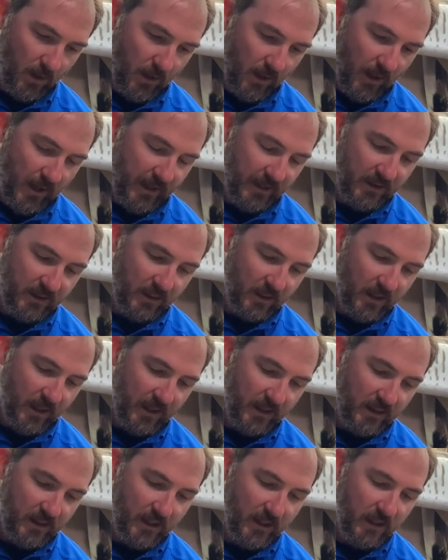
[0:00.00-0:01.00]
I
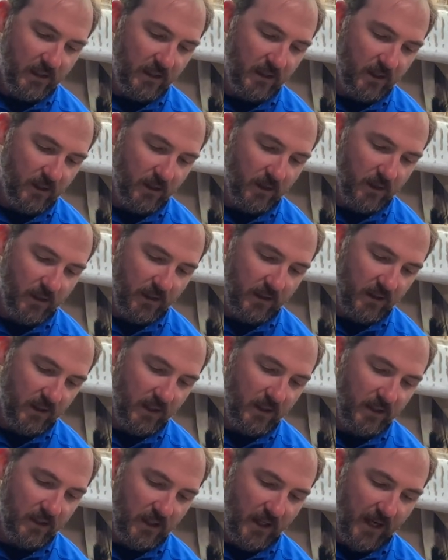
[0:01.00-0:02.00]
think
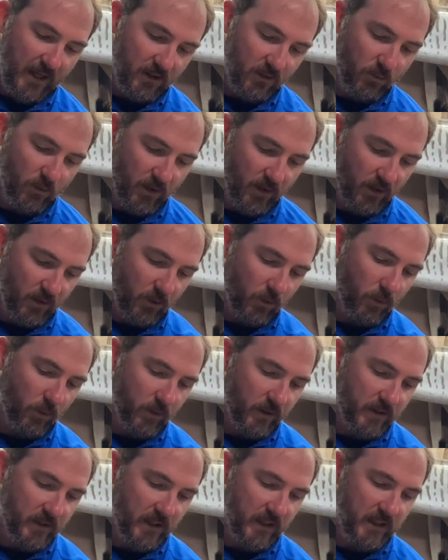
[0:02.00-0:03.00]
that's one of the
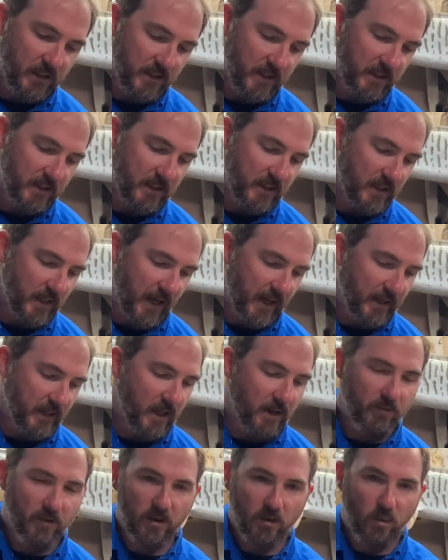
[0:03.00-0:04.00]
coolest things is I
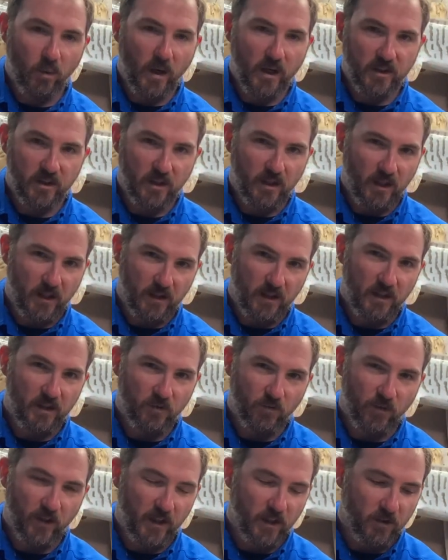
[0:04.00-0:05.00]
never questioned that these
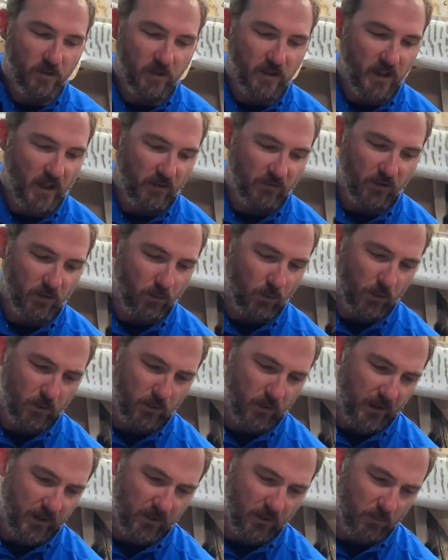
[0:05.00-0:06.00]
figures never look
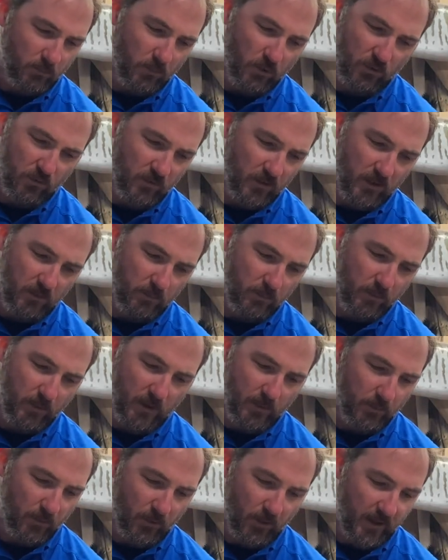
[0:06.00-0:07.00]
like the movie
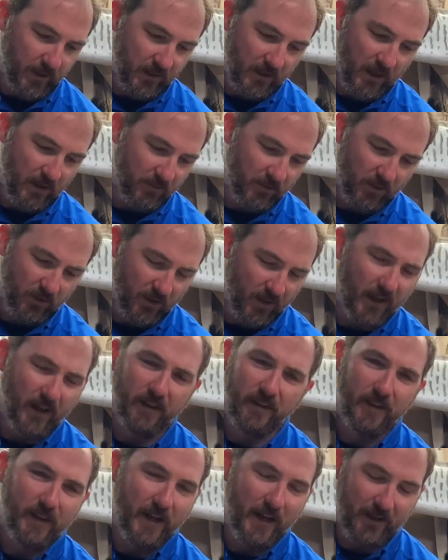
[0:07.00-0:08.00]
people. I never thought
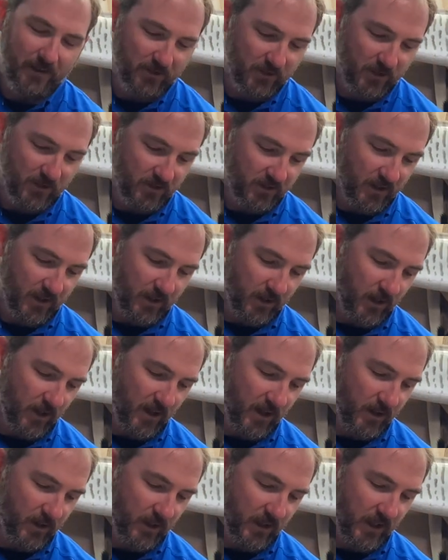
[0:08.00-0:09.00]
of that. I was just like,
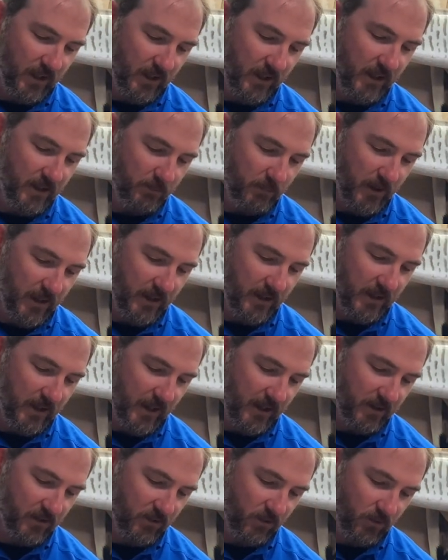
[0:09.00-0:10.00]
they get eaten by the
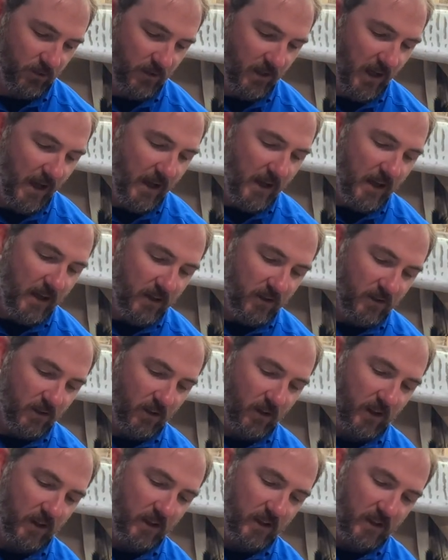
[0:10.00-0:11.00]
dinosaurs. So
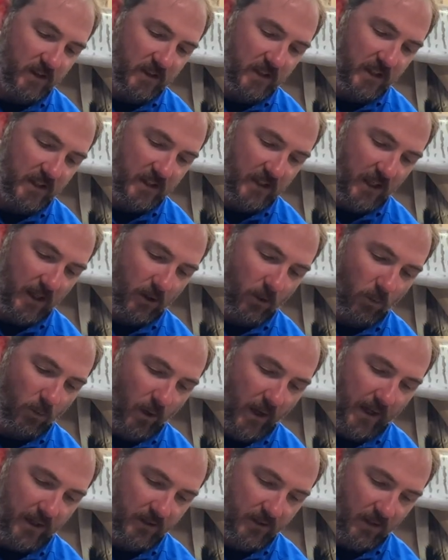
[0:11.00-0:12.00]
then you can see
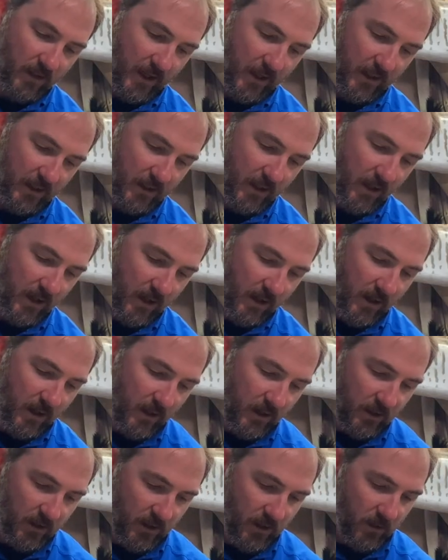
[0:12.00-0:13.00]
scale-wise, like,
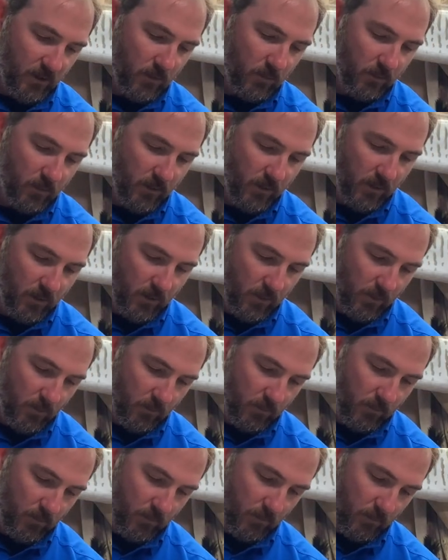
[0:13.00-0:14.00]
you know,
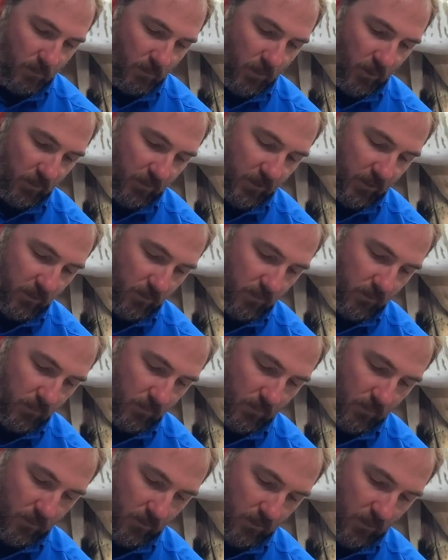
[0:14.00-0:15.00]
Muldoon,
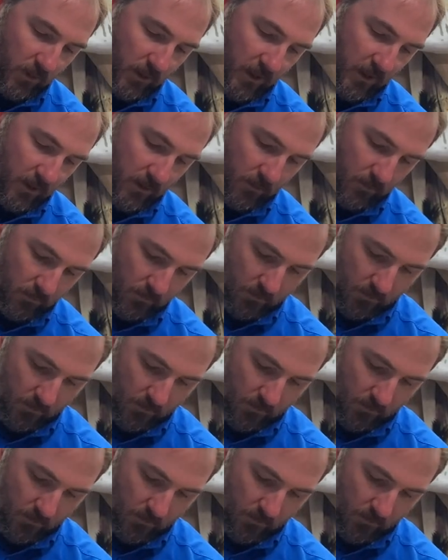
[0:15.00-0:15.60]
you know,